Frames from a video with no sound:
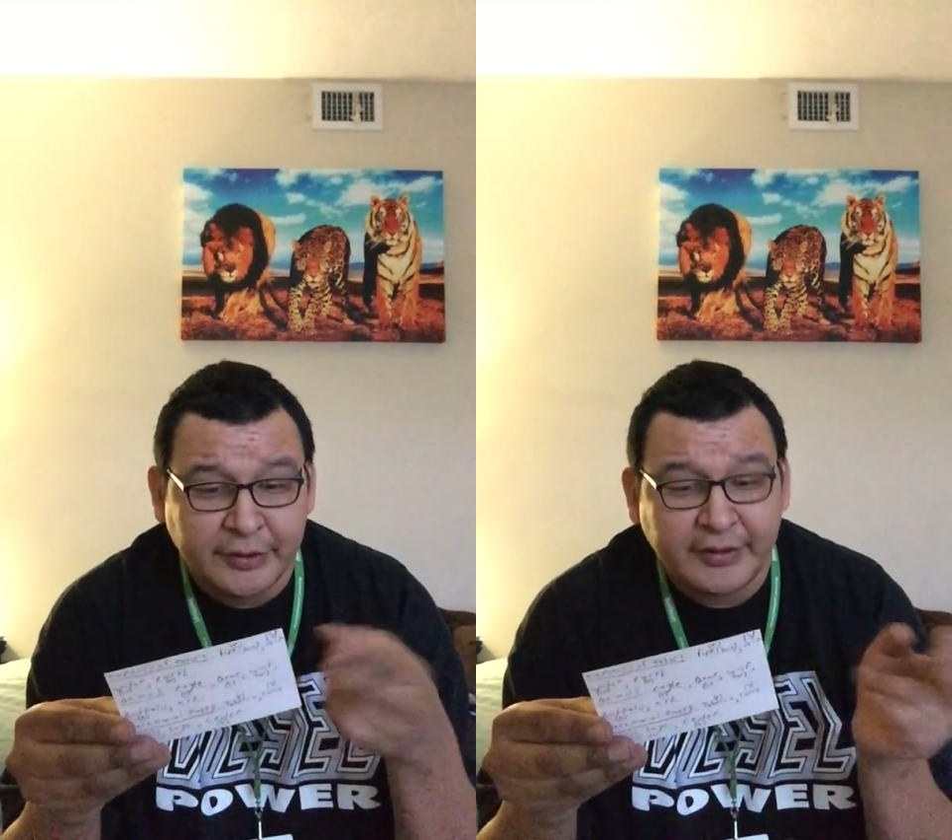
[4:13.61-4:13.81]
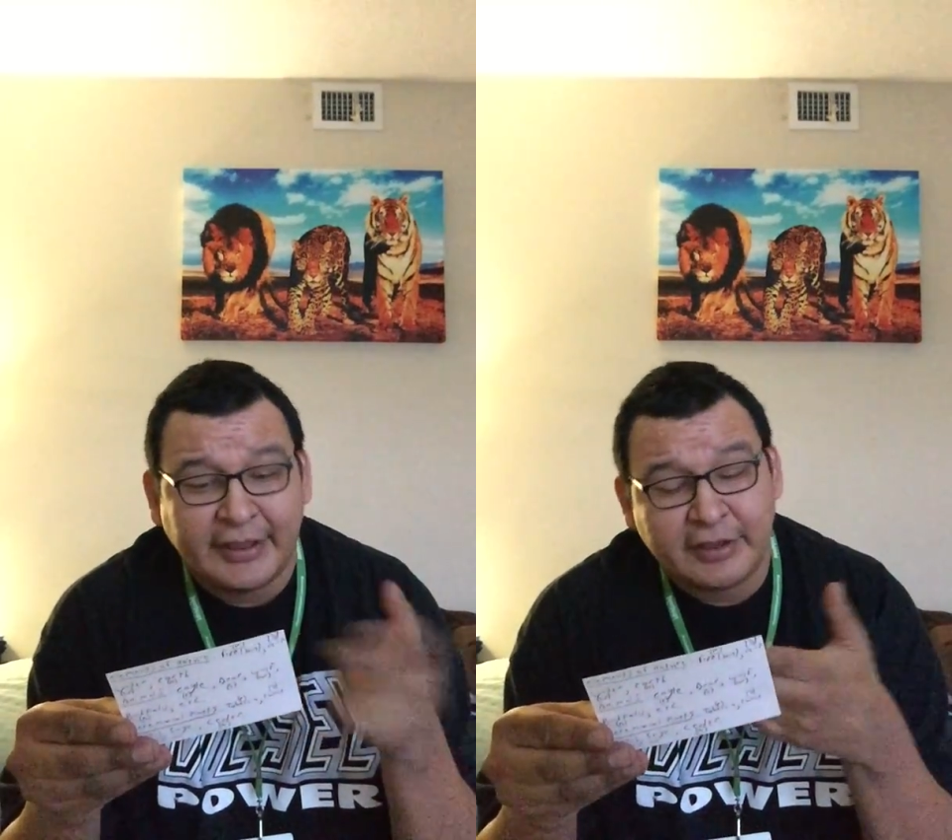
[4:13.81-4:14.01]

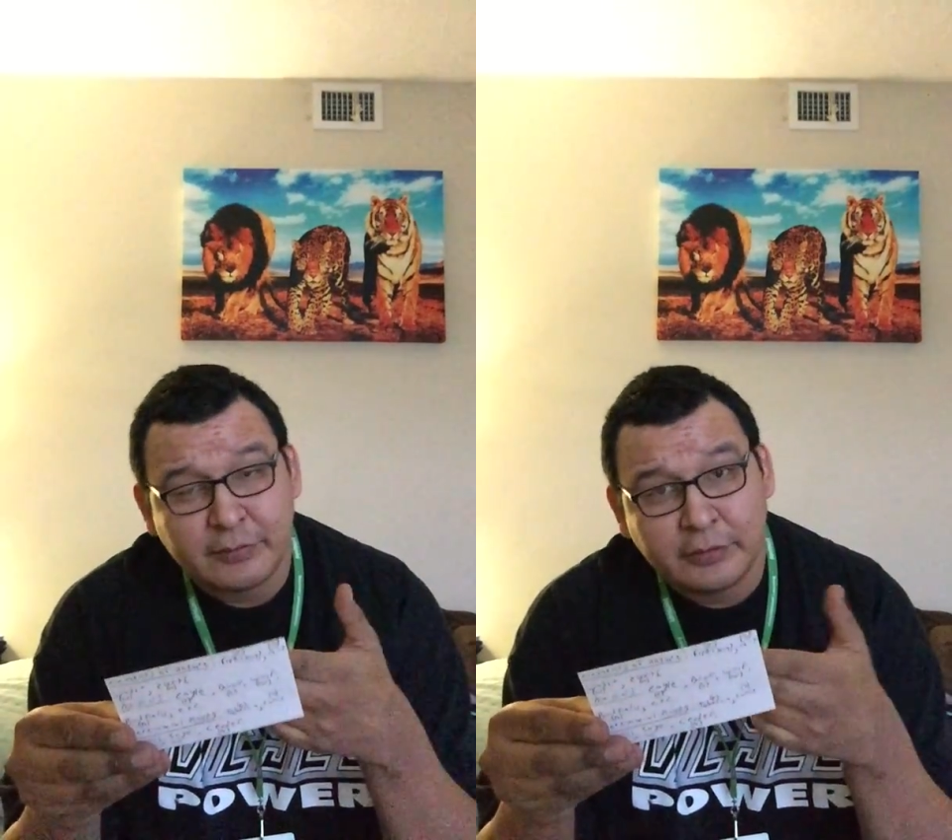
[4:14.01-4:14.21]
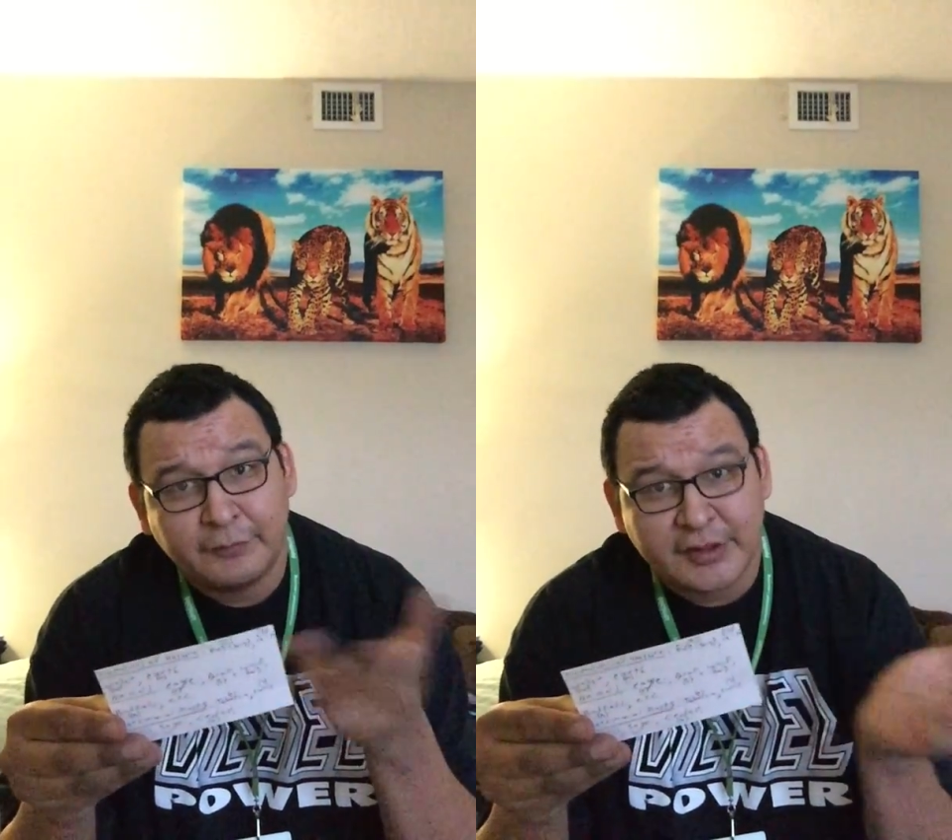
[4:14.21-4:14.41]

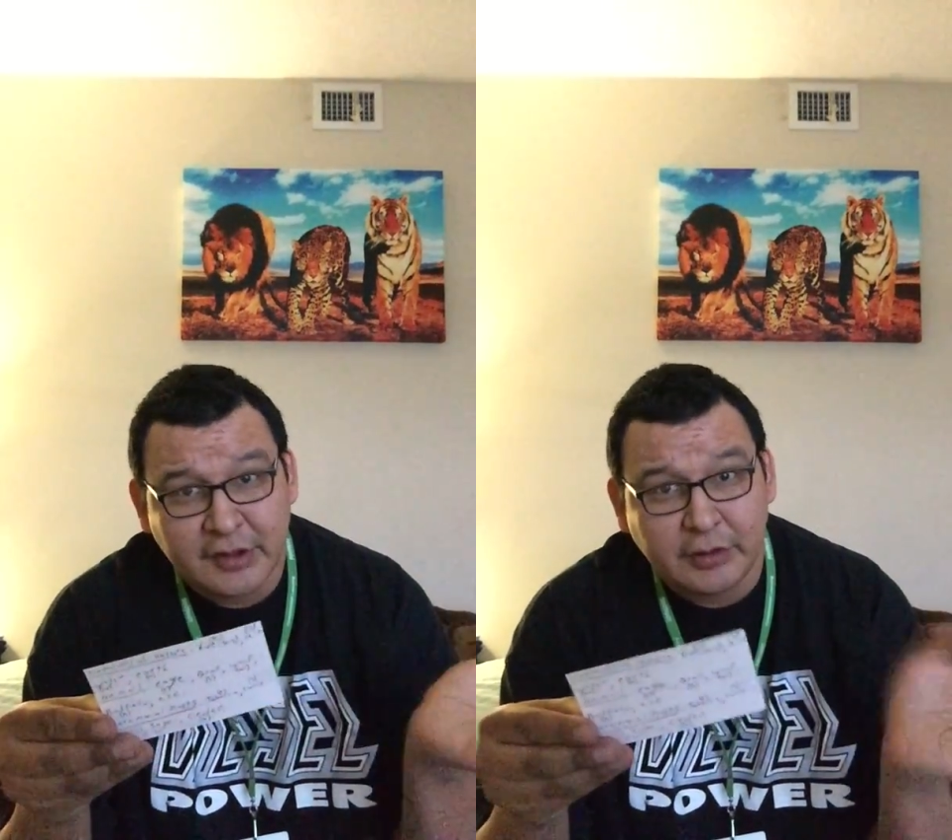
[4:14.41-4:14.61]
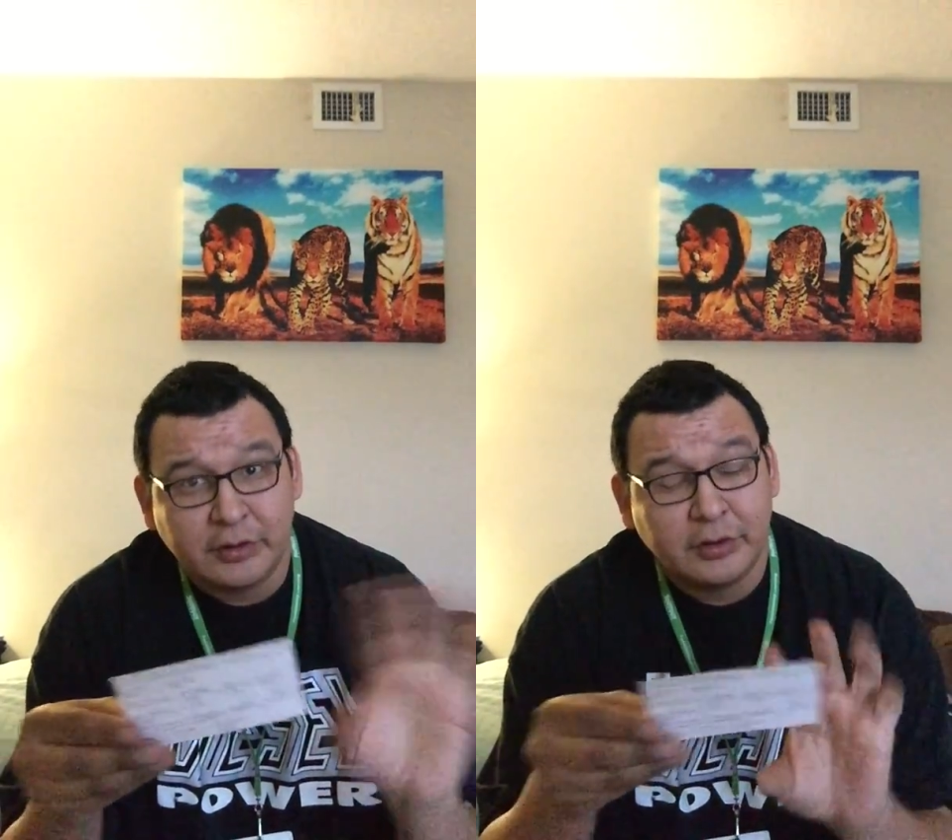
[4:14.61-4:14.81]
intellectual,
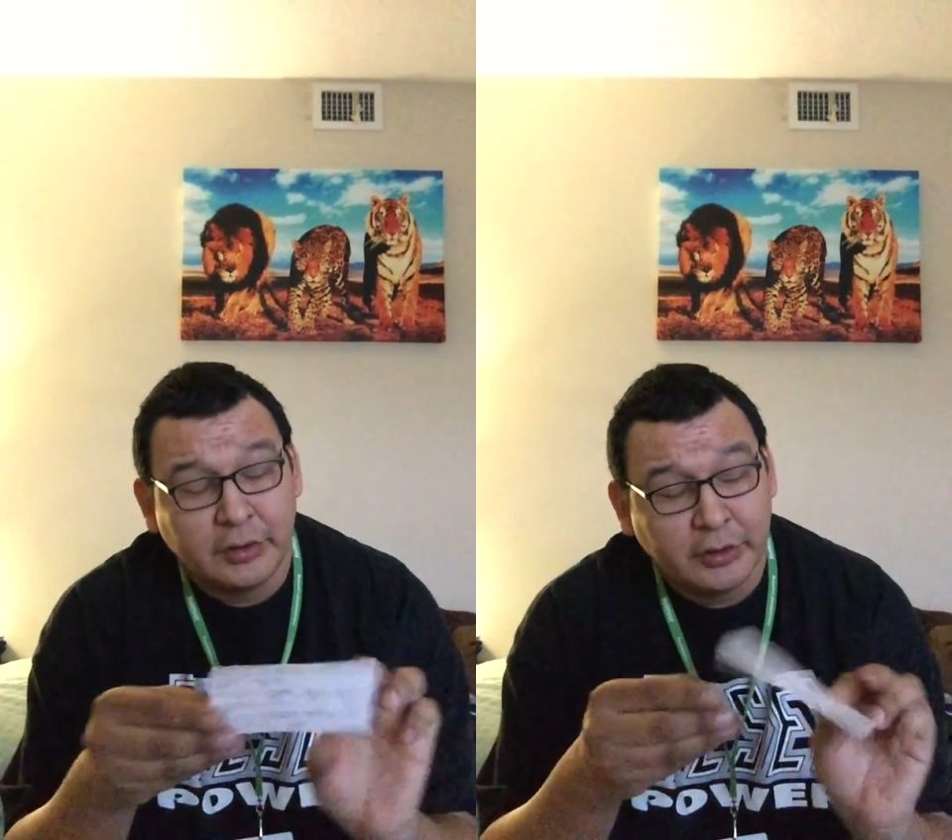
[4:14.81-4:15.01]
physical.